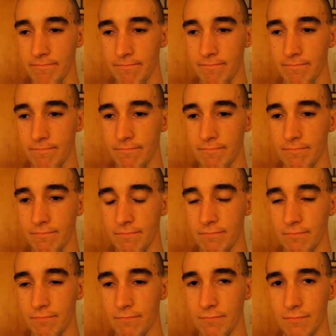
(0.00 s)

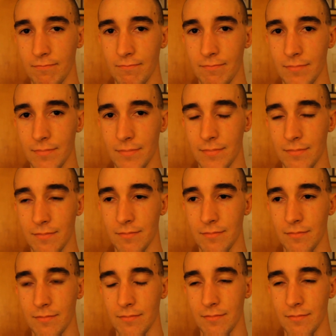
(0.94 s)
Nothing is said.